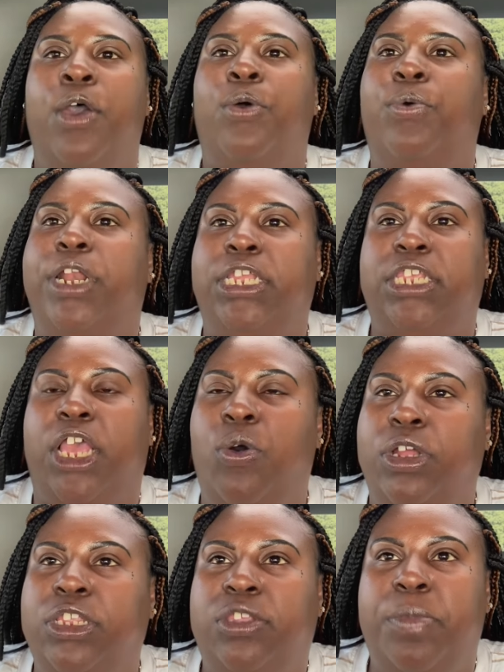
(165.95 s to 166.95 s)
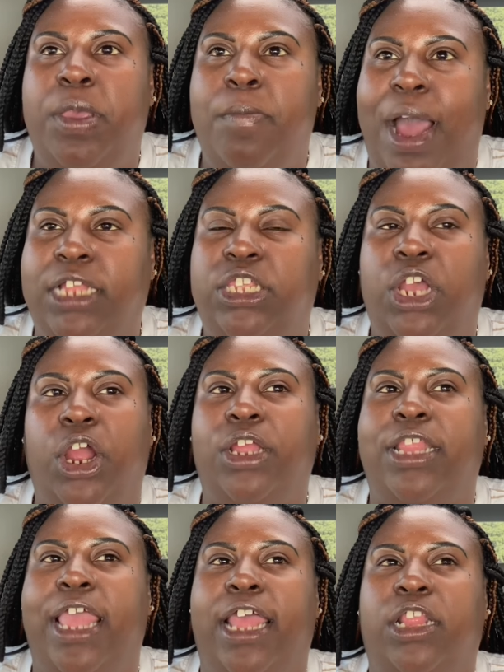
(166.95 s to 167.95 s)
When is it going to be my
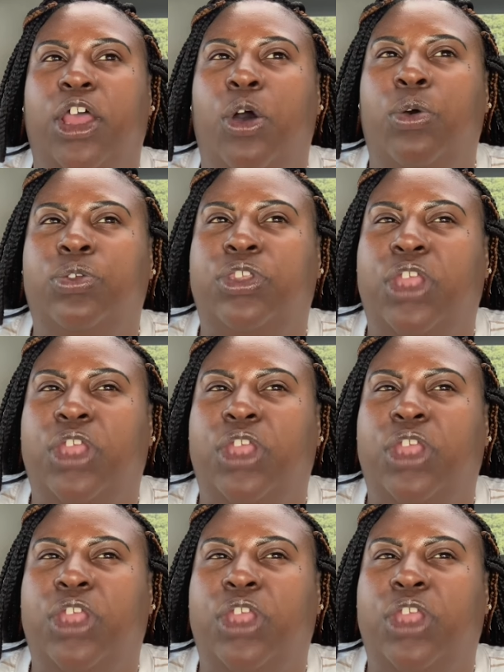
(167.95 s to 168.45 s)
turn that those